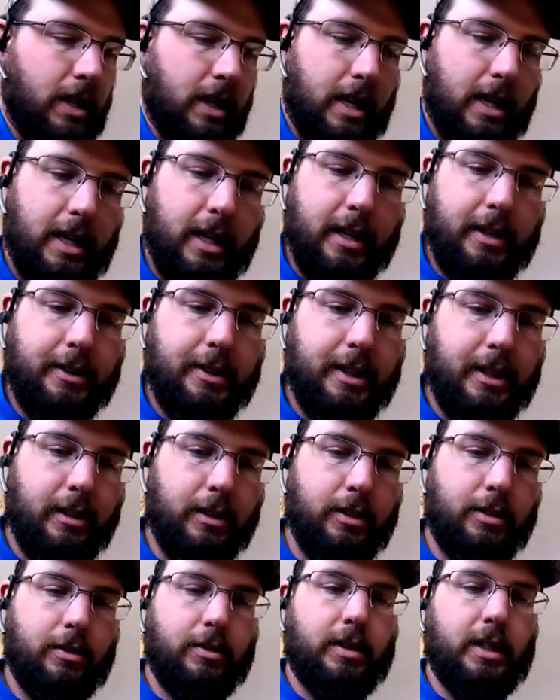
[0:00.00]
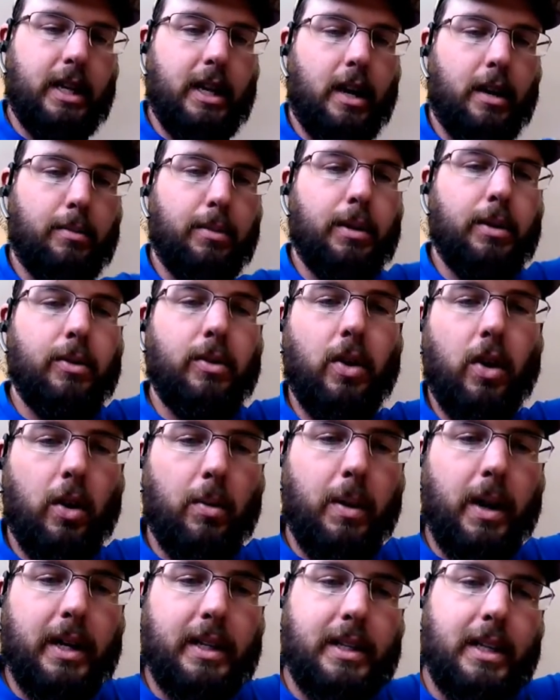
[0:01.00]
Uh, the new Diablo
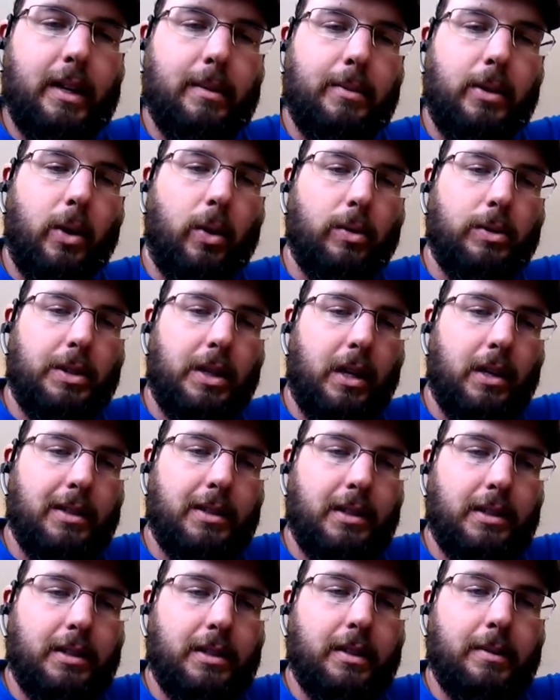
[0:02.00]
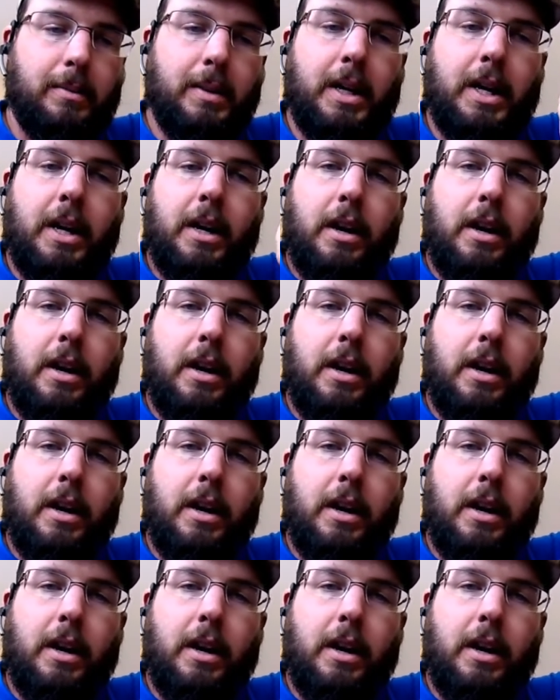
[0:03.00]
carbide tipped hole saw system.